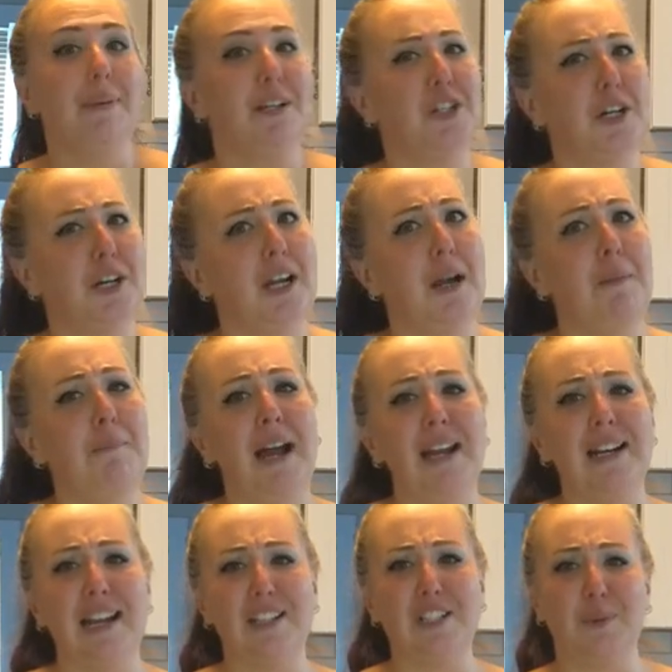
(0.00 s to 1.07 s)
Be sure to come
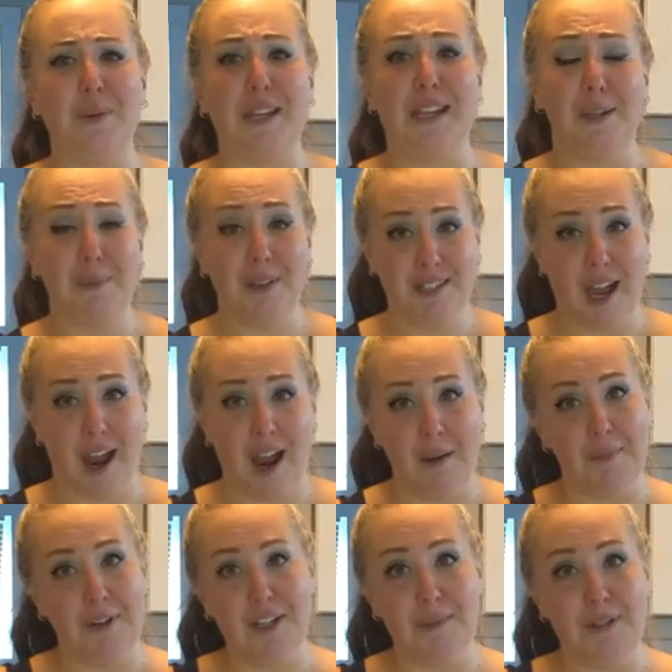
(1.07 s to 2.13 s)
back next week because
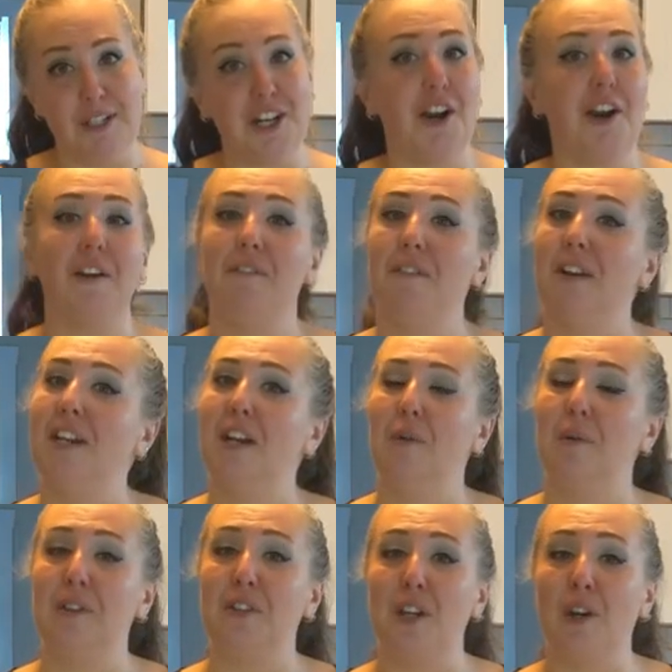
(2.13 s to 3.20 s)
I'm going to be sharing a
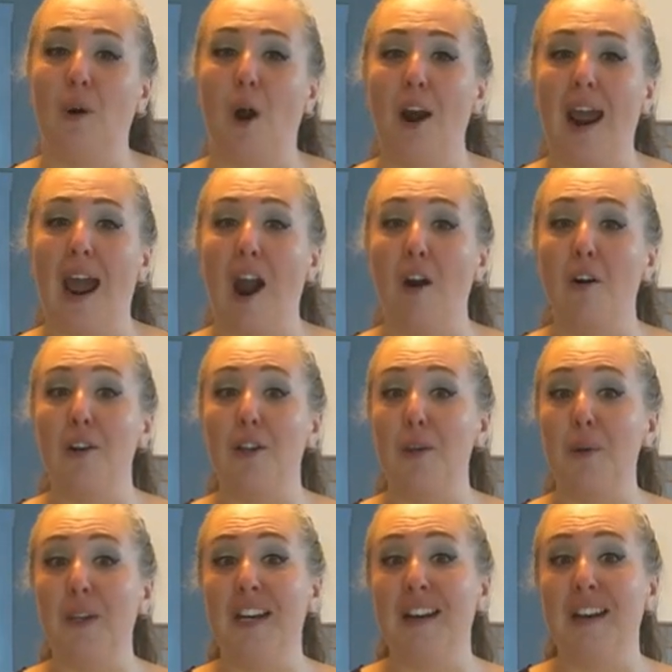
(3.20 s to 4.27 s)
video with you on
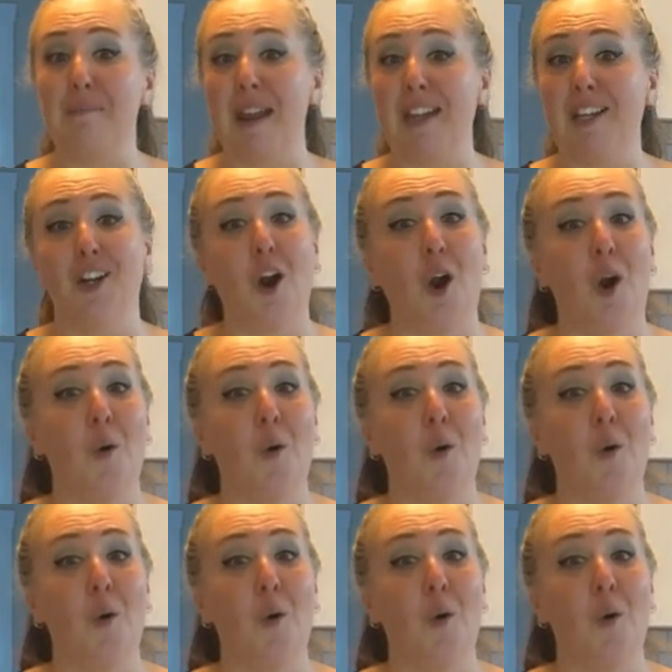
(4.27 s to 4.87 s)
how you can make